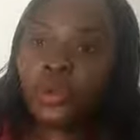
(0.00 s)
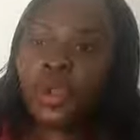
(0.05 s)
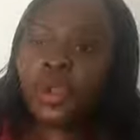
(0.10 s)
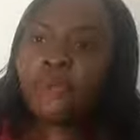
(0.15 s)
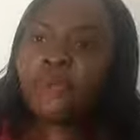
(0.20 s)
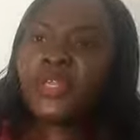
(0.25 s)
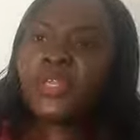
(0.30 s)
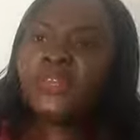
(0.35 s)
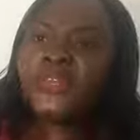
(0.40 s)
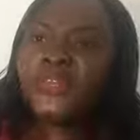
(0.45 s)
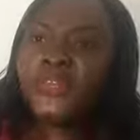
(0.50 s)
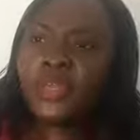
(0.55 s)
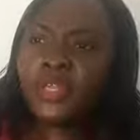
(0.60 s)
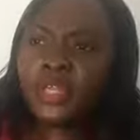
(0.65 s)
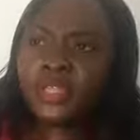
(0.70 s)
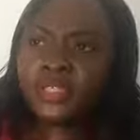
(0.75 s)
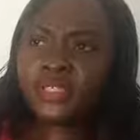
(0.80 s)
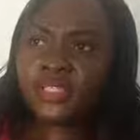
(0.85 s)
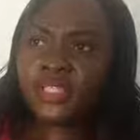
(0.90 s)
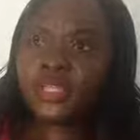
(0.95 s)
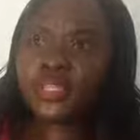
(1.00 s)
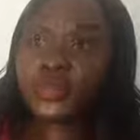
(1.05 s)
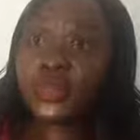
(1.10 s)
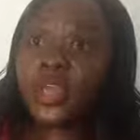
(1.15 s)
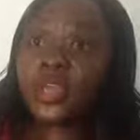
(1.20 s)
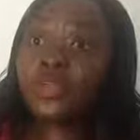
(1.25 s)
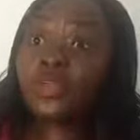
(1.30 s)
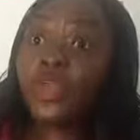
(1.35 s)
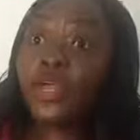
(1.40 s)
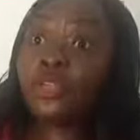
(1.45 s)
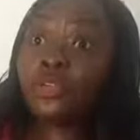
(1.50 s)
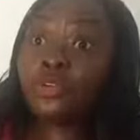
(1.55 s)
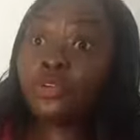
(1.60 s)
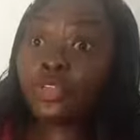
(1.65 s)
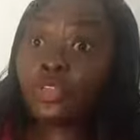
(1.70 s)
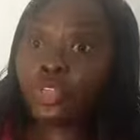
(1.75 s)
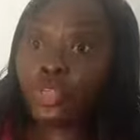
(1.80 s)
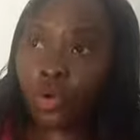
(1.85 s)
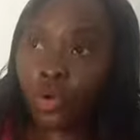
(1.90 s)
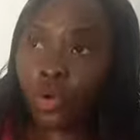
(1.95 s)
But if you're in a state where you
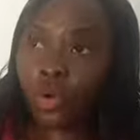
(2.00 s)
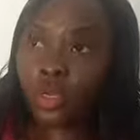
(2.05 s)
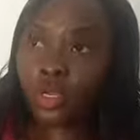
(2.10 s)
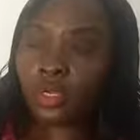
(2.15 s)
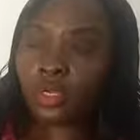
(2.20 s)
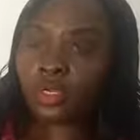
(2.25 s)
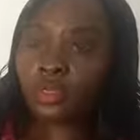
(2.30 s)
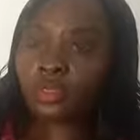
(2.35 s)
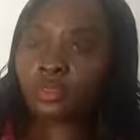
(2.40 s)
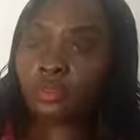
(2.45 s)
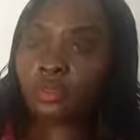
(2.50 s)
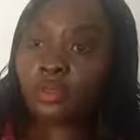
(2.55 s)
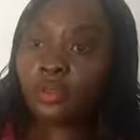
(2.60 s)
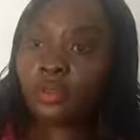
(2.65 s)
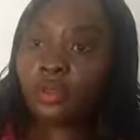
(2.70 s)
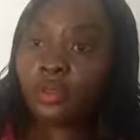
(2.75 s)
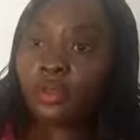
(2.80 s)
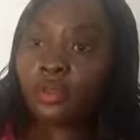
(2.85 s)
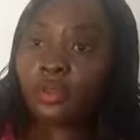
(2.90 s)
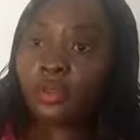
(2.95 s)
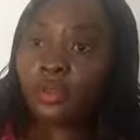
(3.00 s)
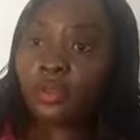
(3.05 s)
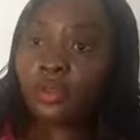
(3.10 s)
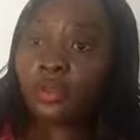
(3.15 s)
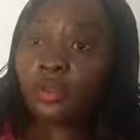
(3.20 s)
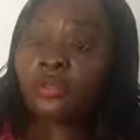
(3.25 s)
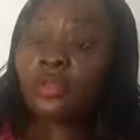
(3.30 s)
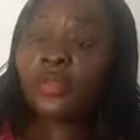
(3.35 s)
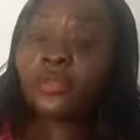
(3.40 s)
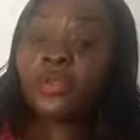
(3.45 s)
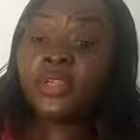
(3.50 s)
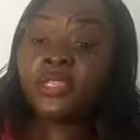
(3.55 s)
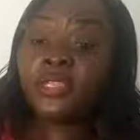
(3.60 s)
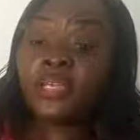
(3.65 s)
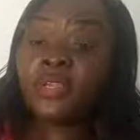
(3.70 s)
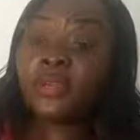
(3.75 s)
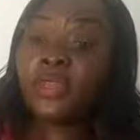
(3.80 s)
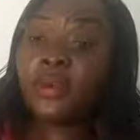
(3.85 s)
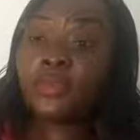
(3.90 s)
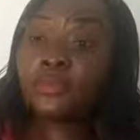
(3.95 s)
cannot talk, there is a
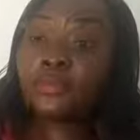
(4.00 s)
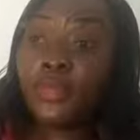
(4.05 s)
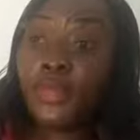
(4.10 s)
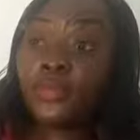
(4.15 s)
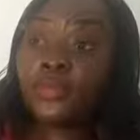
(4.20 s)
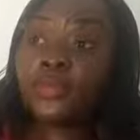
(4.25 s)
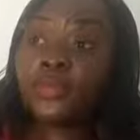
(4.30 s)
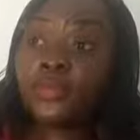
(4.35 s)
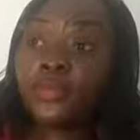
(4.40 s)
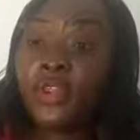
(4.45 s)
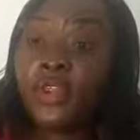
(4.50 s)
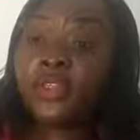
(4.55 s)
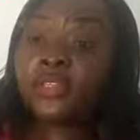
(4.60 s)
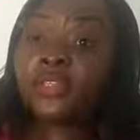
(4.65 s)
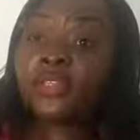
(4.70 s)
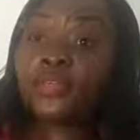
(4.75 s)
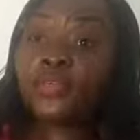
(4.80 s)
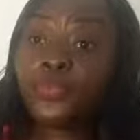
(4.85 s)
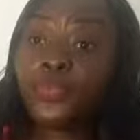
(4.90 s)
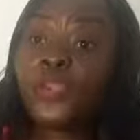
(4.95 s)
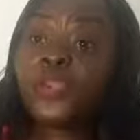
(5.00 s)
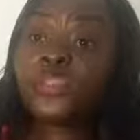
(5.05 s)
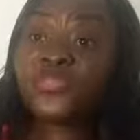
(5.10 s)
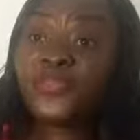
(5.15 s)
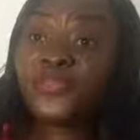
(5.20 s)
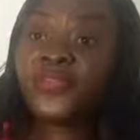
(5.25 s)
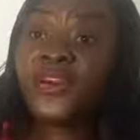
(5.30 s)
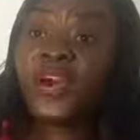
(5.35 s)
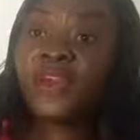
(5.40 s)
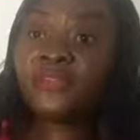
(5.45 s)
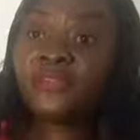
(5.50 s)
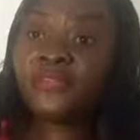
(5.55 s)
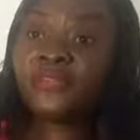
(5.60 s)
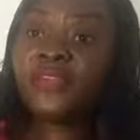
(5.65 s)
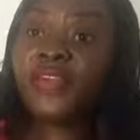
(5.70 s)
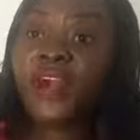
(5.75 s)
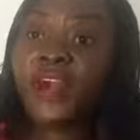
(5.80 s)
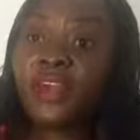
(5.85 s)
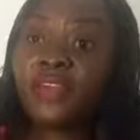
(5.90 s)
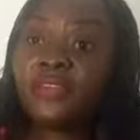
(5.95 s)
number you press. You press
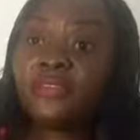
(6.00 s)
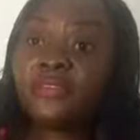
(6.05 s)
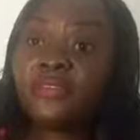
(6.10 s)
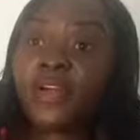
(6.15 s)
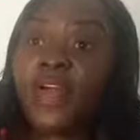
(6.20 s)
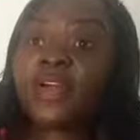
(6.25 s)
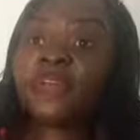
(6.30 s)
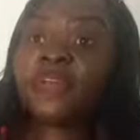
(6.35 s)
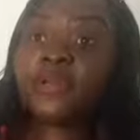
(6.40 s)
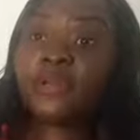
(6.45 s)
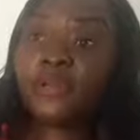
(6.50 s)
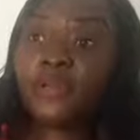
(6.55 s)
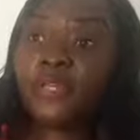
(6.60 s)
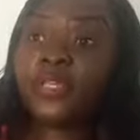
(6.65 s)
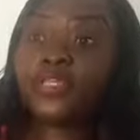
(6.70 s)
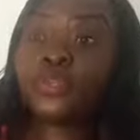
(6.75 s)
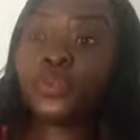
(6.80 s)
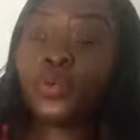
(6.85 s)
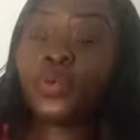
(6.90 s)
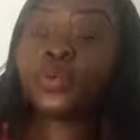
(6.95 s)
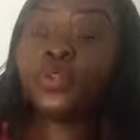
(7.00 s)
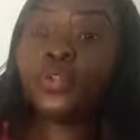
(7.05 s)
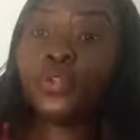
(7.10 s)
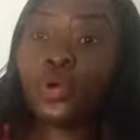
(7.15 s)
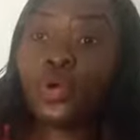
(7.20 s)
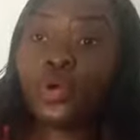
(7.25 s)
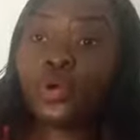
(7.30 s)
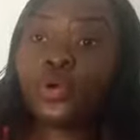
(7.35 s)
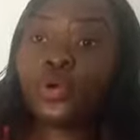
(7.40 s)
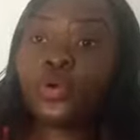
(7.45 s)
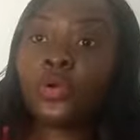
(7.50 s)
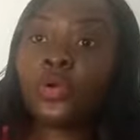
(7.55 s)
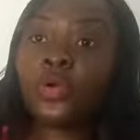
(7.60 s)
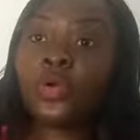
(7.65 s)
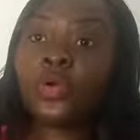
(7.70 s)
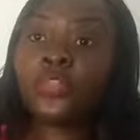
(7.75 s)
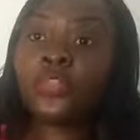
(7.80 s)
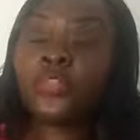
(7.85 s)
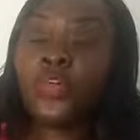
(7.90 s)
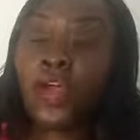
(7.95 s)
55 and the police will know
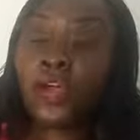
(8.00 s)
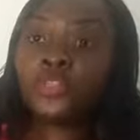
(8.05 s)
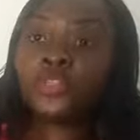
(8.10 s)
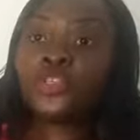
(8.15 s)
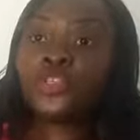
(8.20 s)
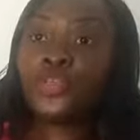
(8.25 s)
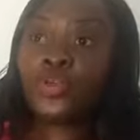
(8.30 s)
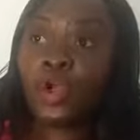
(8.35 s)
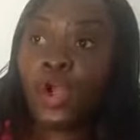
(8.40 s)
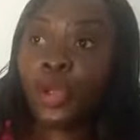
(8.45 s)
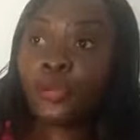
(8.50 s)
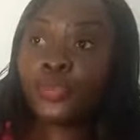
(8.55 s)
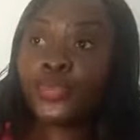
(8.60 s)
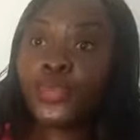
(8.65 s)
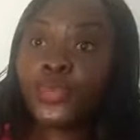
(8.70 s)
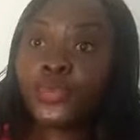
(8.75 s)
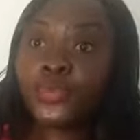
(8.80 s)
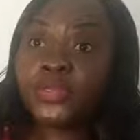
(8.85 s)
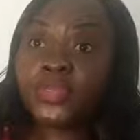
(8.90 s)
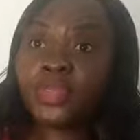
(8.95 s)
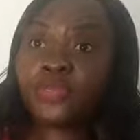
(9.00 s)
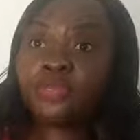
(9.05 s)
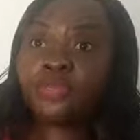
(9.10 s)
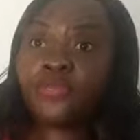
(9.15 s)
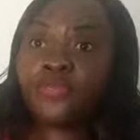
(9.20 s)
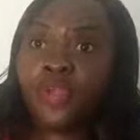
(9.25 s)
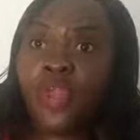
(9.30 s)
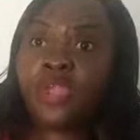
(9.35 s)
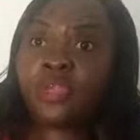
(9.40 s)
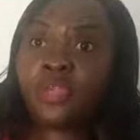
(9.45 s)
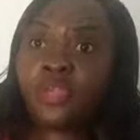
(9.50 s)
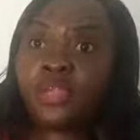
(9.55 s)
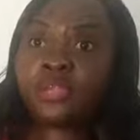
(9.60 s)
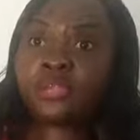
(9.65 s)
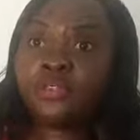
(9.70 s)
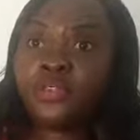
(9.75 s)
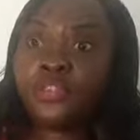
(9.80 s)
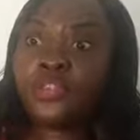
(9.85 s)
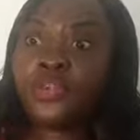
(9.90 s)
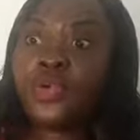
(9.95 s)
that your abuser is right
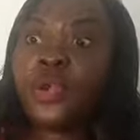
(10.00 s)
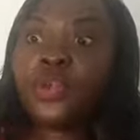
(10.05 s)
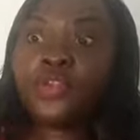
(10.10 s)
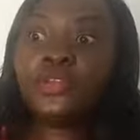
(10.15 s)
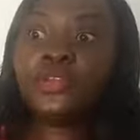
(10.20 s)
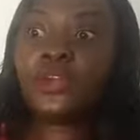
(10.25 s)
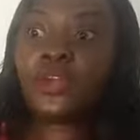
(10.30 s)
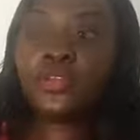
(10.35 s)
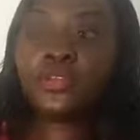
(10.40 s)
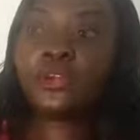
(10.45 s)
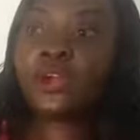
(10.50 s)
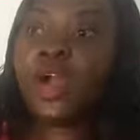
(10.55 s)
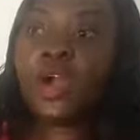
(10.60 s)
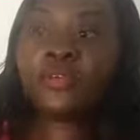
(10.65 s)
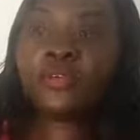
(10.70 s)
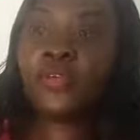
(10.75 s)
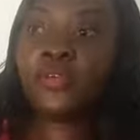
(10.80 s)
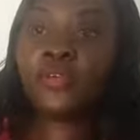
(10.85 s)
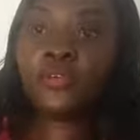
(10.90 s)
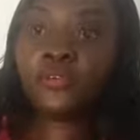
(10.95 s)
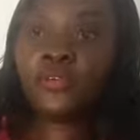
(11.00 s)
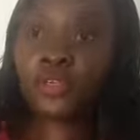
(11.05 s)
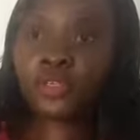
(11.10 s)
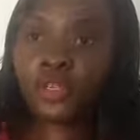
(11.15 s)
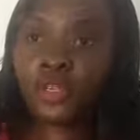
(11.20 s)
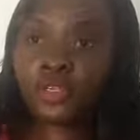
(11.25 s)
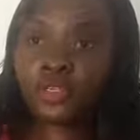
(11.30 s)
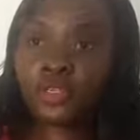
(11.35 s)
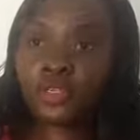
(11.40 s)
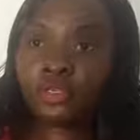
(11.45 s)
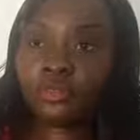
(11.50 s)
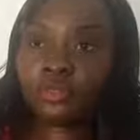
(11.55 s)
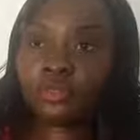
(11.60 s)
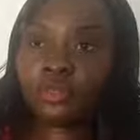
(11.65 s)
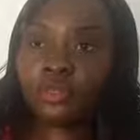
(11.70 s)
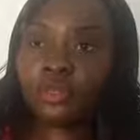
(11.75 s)
next to you and you cannot have a conversation.